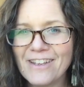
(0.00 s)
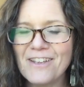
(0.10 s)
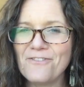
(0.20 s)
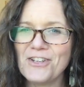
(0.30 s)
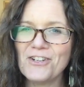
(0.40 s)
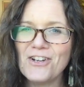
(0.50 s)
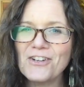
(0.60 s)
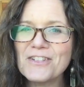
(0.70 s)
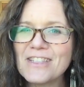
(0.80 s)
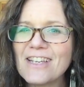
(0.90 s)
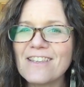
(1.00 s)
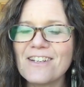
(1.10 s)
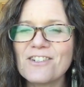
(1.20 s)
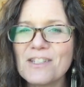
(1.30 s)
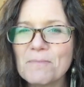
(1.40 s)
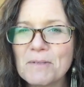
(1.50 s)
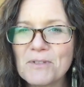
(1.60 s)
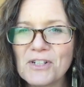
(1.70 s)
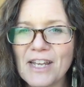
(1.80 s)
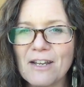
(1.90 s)
If you're noticing that your symptoms
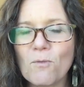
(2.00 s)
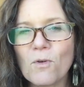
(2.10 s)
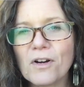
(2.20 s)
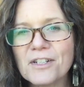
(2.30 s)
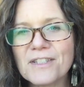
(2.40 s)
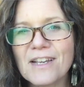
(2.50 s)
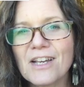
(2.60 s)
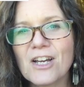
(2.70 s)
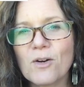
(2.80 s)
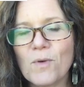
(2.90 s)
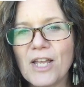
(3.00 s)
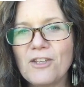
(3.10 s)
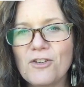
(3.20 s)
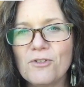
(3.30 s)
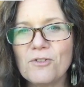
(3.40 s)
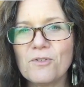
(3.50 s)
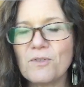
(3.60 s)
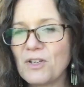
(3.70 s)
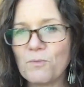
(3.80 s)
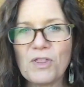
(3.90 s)
are getting worse when
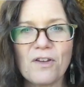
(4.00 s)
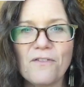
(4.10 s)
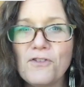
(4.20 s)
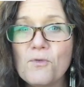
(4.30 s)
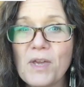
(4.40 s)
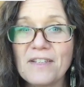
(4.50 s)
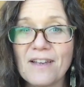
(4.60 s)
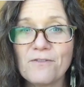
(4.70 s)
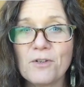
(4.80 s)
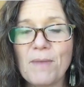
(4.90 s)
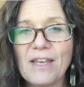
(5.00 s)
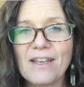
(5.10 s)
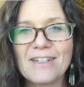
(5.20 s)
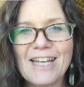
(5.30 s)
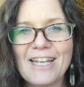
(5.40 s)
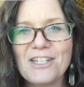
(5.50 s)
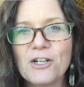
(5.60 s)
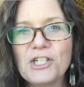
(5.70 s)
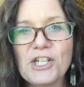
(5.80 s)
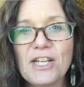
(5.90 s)
you, within a few weeks after making a
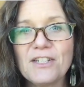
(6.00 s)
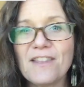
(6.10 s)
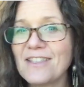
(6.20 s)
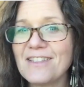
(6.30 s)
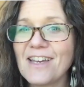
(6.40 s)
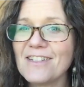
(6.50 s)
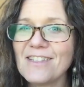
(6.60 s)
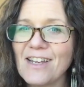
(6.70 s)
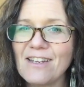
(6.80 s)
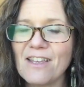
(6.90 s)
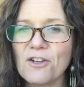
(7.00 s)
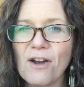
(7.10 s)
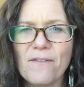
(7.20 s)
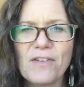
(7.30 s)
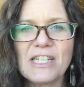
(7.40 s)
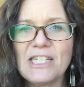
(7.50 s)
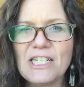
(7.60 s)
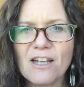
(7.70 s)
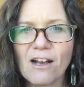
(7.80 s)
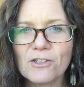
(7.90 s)
dietary change, that's not a sign that you're having a
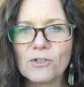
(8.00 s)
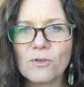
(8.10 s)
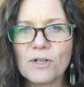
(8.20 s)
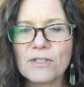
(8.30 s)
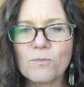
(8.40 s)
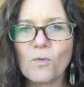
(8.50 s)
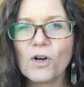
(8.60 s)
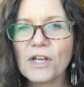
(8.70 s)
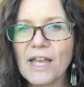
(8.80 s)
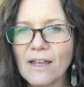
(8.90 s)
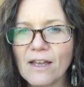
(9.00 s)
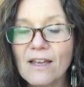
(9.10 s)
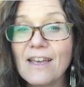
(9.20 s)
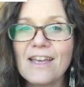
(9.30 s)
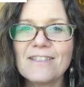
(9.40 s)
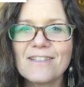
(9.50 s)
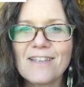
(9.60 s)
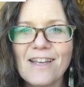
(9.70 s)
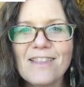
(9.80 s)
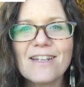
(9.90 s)
detox or it's working. It's a
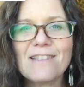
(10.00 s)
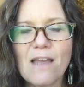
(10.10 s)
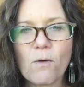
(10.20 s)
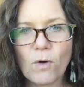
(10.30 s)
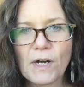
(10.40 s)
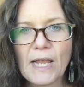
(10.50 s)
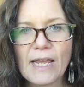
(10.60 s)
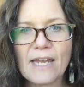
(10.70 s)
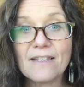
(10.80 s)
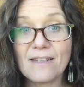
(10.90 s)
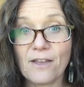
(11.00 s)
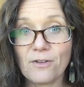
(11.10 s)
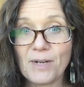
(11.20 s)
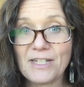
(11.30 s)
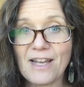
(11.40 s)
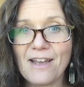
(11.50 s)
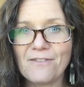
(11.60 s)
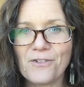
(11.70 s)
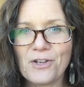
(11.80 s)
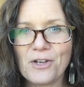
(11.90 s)
sign that it's not working and it's not the right diet
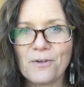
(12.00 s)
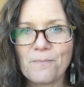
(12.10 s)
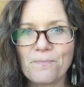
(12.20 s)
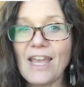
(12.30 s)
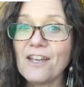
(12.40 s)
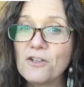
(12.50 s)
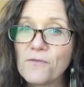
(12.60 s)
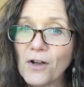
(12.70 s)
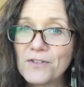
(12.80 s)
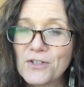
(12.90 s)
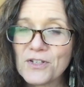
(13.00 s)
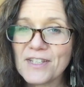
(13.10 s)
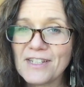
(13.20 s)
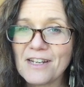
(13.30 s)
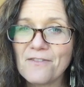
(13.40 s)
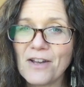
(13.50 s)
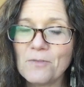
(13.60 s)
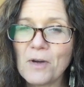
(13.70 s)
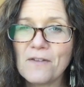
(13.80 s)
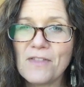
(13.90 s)
for you. And you've also just identified
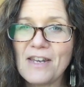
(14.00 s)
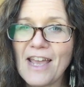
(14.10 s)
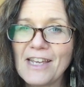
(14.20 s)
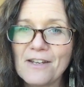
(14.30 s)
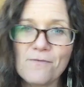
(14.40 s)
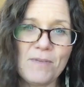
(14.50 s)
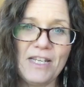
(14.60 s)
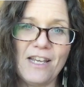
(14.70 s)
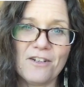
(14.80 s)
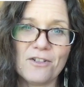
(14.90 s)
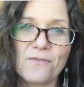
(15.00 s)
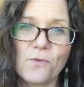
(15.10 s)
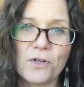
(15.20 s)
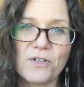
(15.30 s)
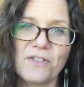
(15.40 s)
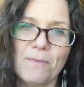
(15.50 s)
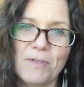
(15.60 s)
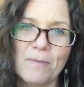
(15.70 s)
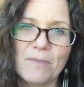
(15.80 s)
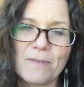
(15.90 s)
one of the negative mediators for your
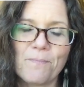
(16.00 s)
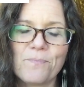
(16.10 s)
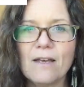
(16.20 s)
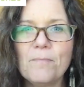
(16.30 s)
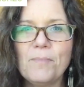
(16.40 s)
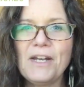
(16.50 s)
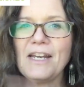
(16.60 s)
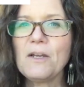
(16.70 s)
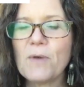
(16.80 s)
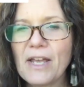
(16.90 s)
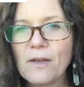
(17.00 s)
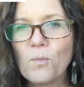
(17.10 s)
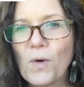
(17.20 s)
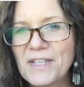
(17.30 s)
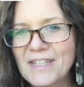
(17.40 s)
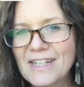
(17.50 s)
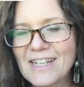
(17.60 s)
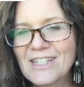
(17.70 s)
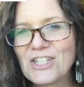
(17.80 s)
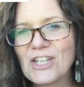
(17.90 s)
symptoms. But anyway, it wasn't
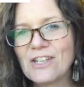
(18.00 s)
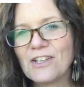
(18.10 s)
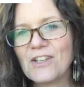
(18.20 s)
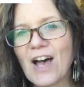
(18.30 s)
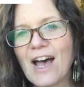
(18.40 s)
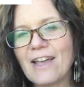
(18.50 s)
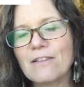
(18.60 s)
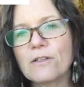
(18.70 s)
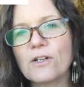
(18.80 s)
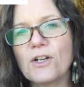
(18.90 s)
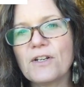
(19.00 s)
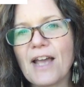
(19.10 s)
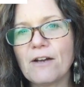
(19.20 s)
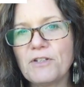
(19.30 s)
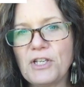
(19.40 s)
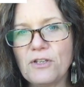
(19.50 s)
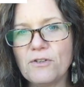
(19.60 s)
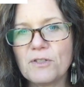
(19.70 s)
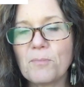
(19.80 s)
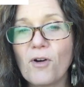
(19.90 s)
until I learned how to
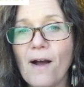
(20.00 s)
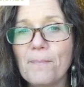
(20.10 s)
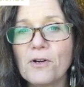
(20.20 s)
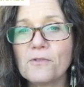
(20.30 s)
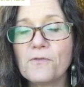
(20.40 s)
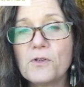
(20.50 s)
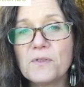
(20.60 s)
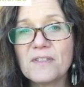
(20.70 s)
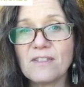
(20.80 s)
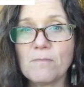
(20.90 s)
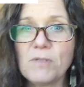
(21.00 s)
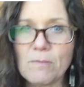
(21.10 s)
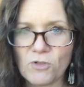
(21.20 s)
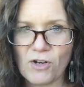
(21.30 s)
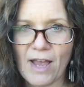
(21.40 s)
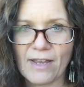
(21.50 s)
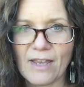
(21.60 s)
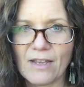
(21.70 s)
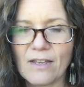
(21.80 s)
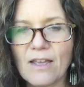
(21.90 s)
use proper food symptom
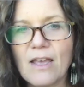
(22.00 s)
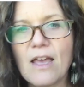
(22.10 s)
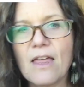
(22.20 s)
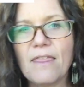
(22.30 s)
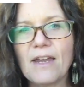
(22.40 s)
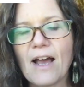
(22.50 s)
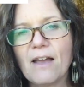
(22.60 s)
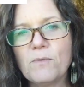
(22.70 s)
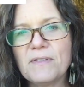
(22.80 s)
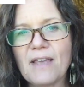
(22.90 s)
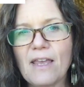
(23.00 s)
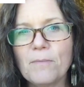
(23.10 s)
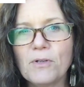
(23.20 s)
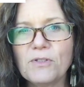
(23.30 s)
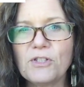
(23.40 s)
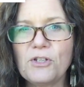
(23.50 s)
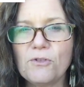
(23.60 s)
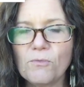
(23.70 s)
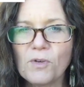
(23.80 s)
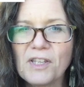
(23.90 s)
tracking that I was able
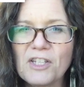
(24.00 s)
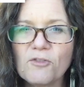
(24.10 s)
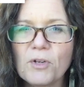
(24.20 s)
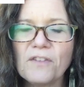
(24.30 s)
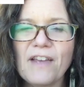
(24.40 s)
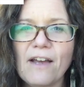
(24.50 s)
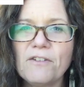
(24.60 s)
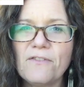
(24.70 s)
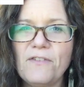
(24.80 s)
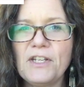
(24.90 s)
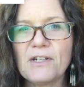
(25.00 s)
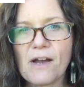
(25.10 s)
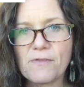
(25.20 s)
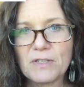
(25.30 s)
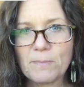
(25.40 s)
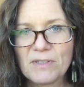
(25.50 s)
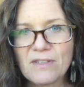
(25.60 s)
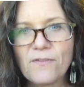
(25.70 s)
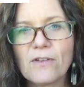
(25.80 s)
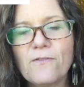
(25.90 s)
to really drill down to figure out the
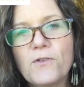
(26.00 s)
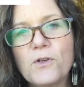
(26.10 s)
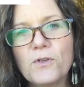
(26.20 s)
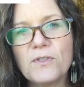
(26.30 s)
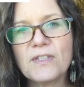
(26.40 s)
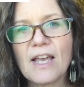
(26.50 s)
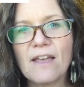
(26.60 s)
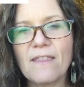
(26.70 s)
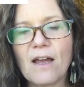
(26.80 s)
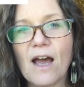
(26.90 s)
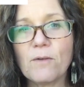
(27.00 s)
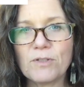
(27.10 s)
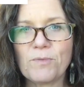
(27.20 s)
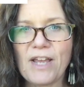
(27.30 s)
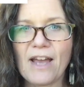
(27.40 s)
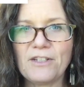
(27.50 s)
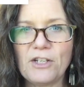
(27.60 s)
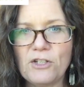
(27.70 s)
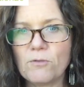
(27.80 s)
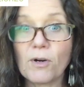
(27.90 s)
specific foods that I was reacting
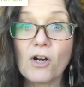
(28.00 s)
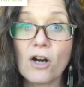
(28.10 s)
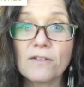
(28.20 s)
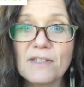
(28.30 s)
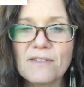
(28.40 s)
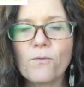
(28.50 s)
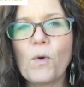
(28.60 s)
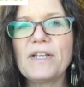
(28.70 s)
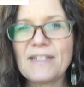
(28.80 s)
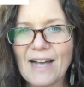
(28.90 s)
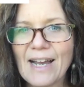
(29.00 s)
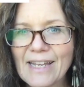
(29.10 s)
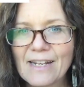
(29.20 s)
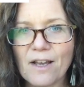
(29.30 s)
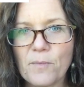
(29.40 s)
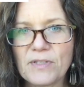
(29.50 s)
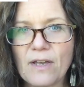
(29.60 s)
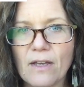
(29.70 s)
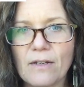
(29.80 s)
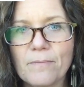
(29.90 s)
to regardless of what diet I was
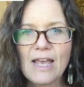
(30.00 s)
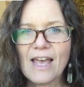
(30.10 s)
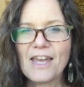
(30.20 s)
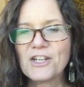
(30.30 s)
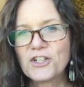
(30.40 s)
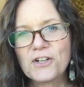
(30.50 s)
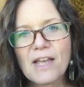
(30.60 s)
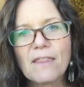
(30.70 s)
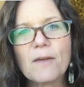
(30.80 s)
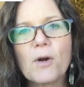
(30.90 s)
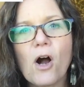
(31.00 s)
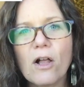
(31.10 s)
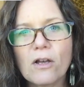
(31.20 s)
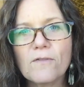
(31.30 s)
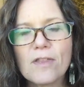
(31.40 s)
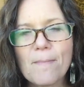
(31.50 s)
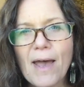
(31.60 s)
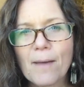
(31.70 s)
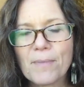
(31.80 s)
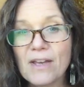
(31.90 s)
on. And it turned out they were all over the
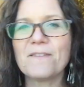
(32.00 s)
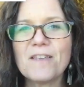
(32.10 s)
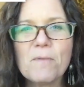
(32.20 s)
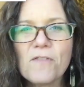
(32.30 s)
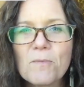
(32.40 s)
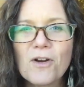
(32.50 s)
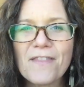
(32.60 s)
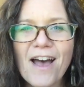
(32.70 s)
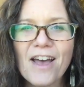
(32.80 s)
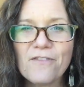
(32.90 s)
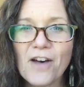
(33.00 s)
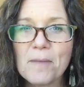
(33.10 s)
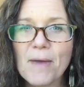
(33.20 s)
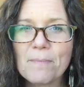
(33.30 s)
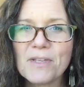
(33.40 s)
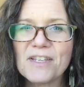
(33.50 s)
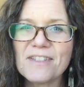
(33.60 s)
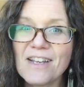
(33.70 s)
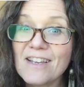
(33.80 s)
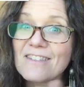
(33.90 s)
map. Some of them were on the high FODMAP
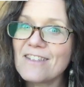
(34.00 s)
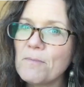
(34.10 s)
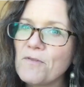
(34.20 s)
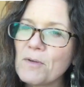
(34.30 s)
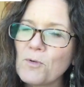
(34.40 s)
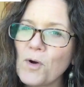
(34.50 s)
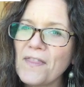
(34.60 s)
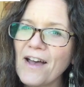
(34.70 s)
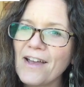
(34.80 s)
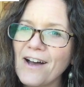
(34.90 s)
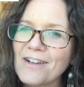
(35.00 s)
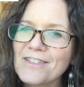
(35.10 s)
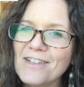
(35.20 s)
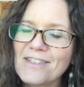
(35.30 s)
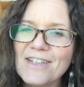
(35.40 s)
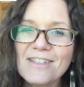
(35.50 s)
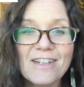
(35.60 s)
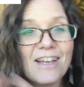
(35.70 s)
list, some of them were on the high oxalate list,